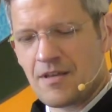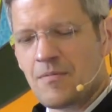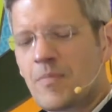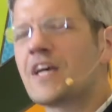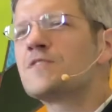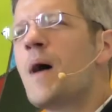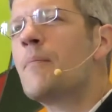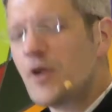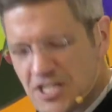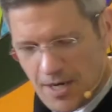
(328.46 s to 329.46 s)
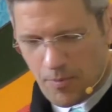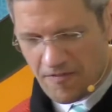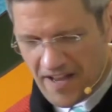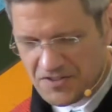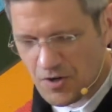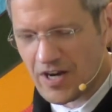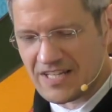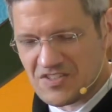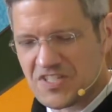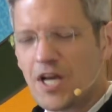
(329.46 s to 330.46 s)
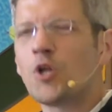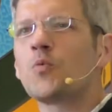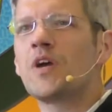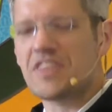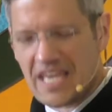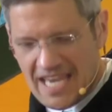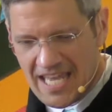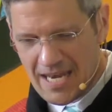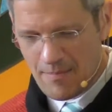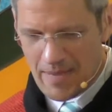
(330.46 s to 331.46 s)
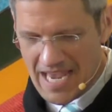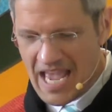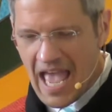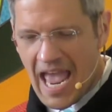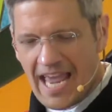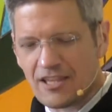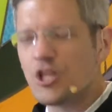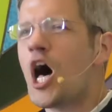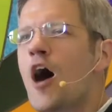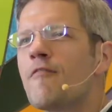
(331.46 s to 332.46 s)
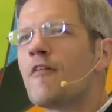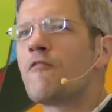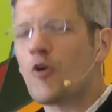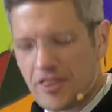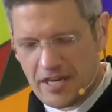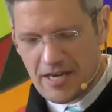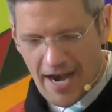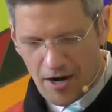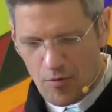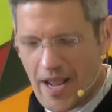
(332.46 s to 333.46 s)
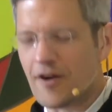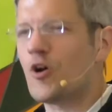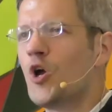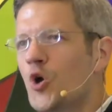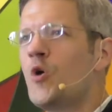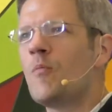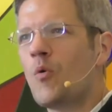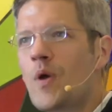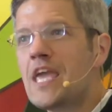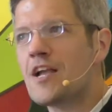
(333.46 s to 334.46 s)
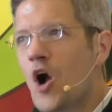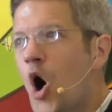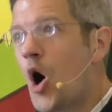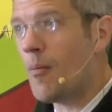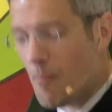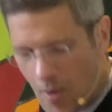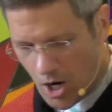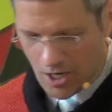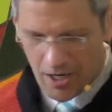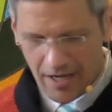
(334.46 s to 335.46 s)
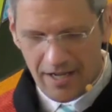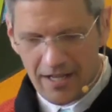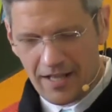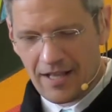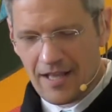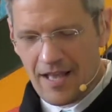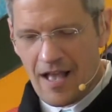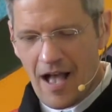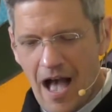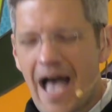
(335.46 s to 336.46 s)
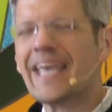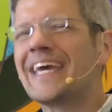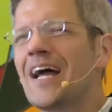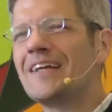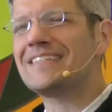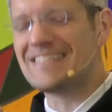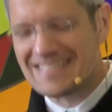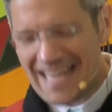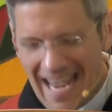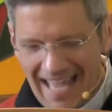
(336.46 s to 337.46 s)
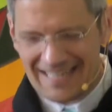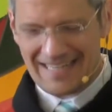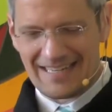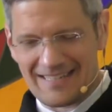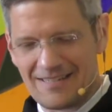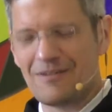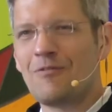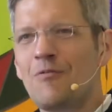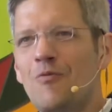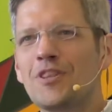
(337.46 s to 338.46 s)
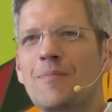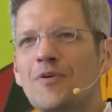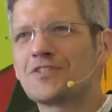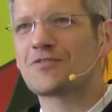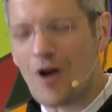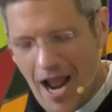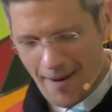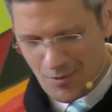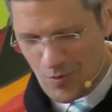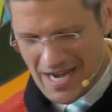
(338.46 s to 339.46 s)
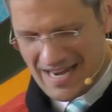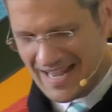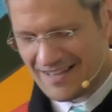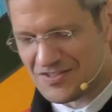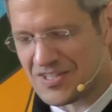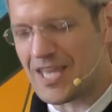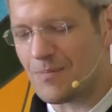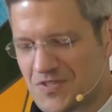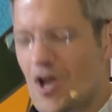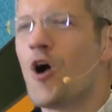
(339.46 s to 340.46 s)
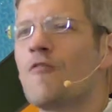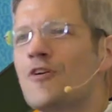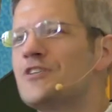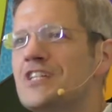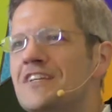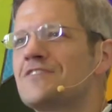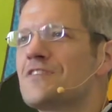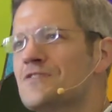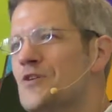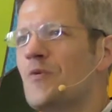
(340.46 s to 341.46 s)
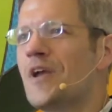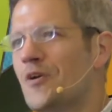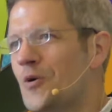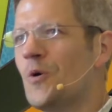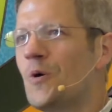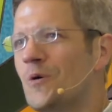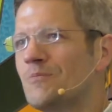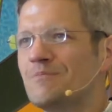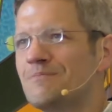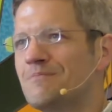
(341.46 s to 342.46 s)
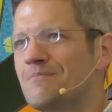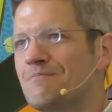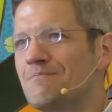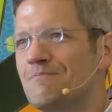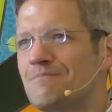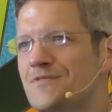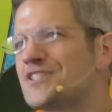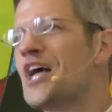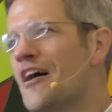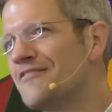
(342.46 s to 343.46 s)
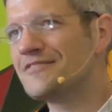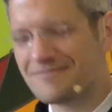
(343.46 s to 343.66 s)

Because my preaching professor instilled within me a love for the narrator whom we call Mark. I cannot stand it when the prescribed reading skips over Jesus doing cool stuff.